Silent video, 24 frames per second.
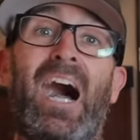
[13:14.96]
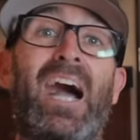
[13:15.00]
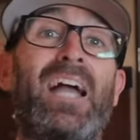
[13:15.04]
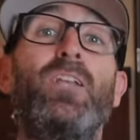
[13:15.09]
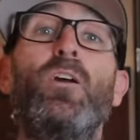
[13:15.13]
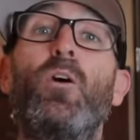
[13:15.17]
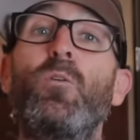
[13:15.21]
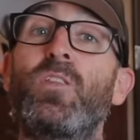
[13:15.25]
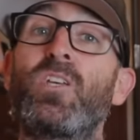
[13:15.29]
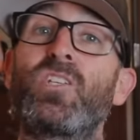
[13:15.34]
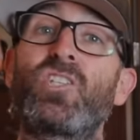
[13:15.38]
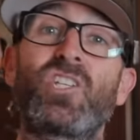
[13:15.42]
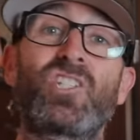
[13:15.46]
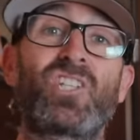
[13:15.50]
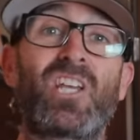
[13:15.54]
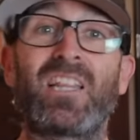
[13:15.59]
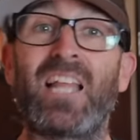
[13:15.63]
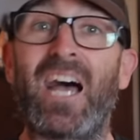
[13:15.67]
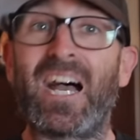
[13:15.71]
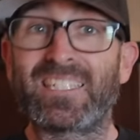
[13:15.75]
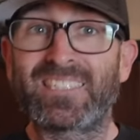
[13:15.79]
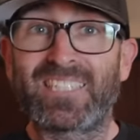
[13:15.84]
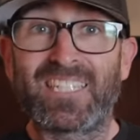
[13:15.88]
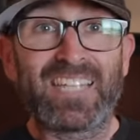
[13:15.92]
I know this is a
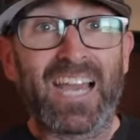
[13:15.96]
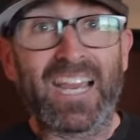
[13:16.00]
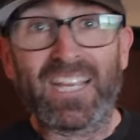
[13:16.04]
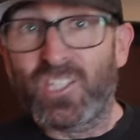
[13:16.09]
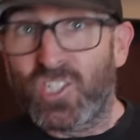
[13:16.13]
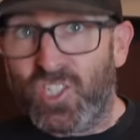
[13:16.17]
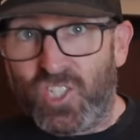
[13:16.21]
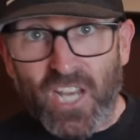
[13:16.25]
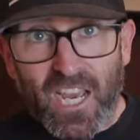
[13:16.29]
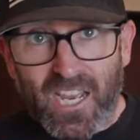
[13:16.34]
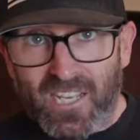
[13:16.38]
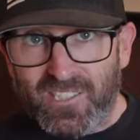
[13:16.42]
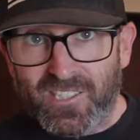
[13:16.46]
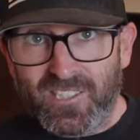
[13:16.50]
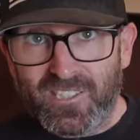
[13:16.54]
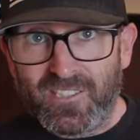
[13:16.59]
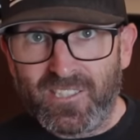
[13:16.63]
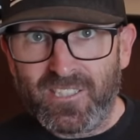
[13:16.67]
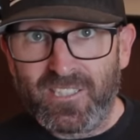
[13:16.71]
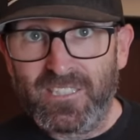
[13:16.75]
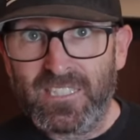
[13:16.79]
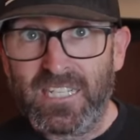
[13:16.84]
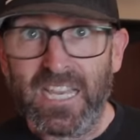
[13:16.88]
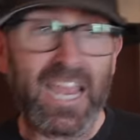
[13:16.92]
lot to digest,